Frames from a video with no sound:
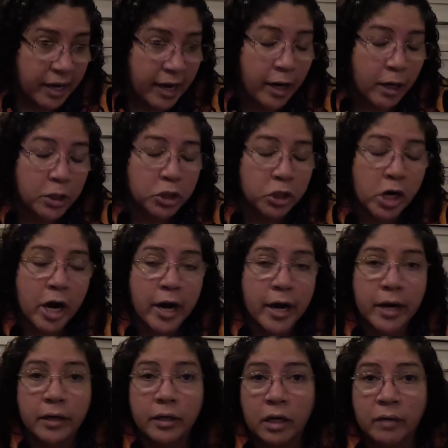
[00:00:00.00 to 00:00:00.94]
air
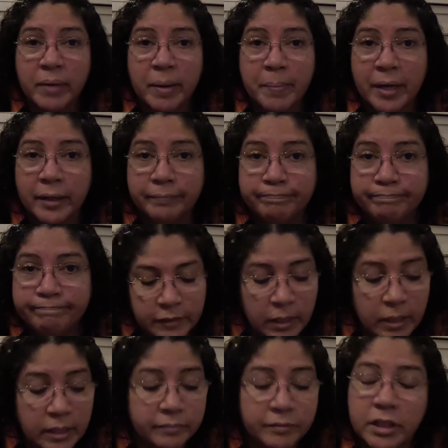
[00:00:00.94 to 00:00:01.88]
dry on my bed. All
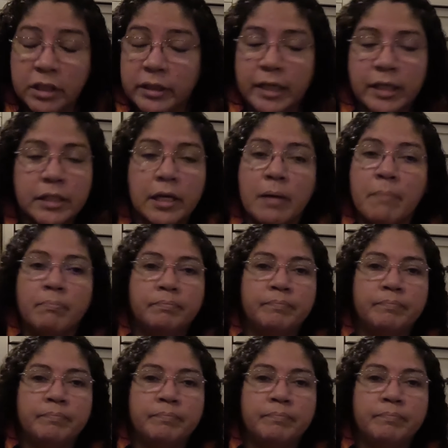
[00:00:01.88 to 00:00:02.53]
right, till next time.